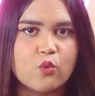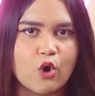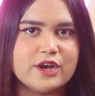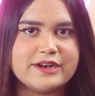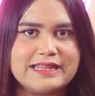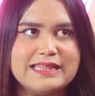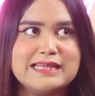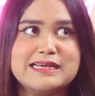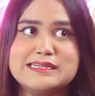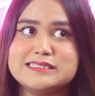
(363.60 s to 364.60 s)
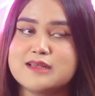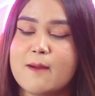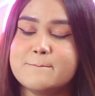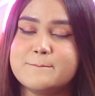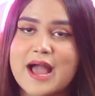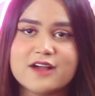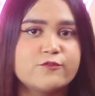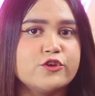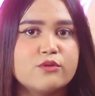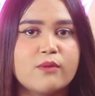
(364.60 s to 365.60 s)
quality is bang
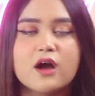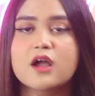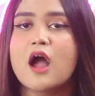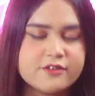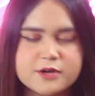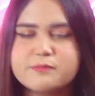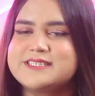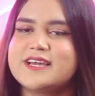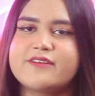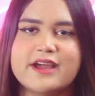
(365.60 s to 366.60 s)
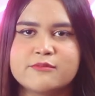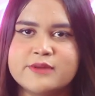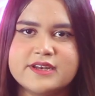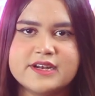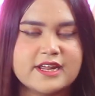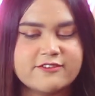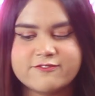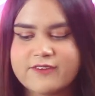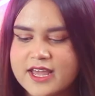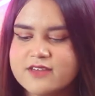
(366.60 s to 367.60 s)
for your buck. 100% recommended, and
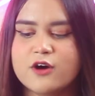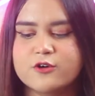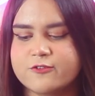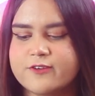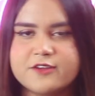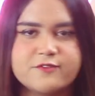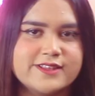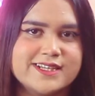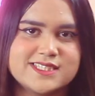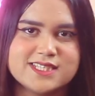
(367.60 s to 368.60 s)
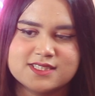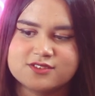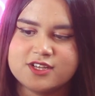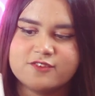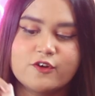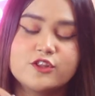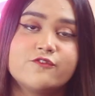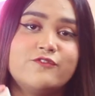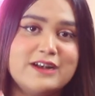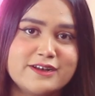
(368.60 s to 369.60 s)
5 out of 5 for this sunscreen. For
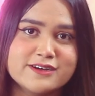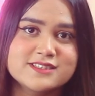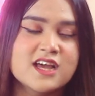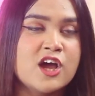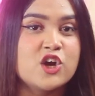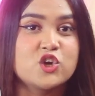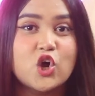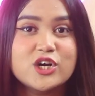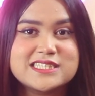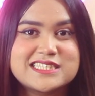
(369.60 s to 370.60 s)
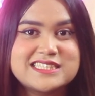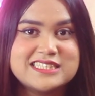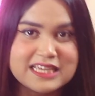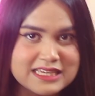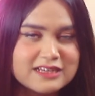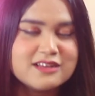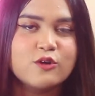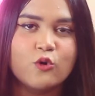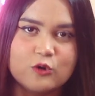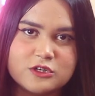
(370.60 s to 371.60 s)
the filters, not a
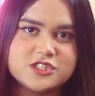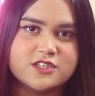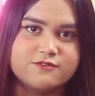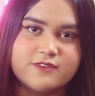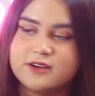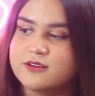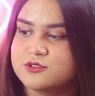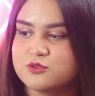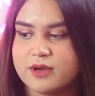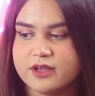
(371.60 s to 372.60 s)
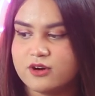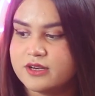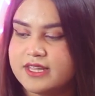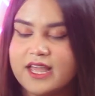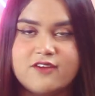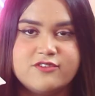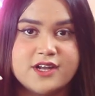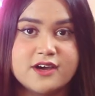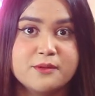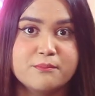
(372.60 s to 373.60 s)
single old gen filter. So my god, they have
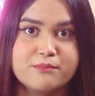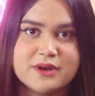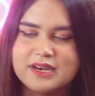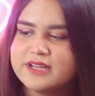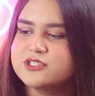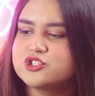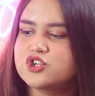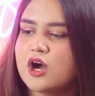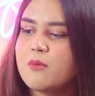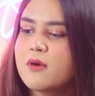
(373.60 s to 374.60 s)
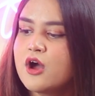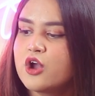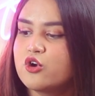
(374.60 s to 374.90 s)
done a brilliant job,